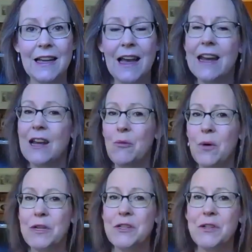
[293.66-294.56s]
and I
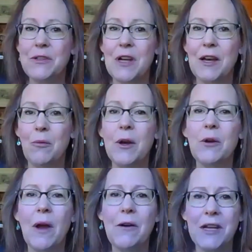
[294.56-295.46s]
wondered what a
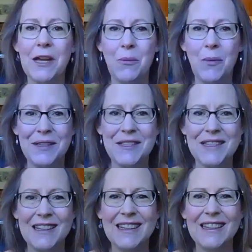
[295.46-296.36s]
route cake was.
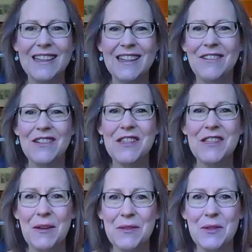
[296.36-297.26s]
You know, it just
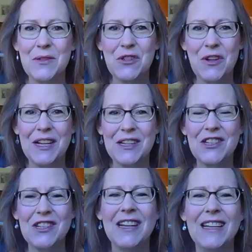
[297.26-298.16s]
sounds so
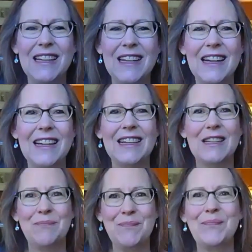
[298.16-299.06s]
strange.
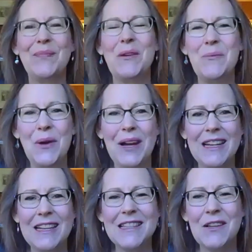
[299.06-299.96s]
Right.
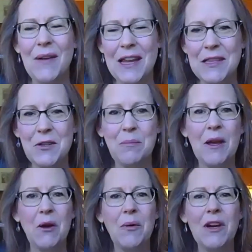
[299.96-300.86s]
And so I answered
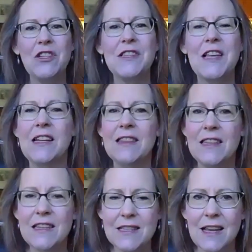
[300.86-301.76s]
my own questions. And in
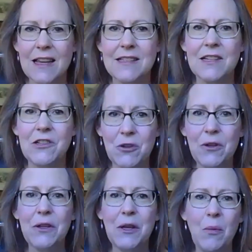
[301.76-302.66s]
this case, it
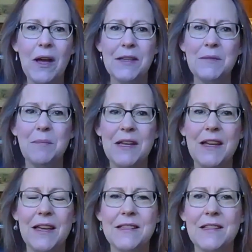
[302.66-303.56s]
truly was
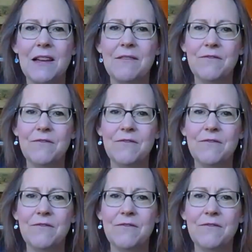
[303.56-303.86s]
because of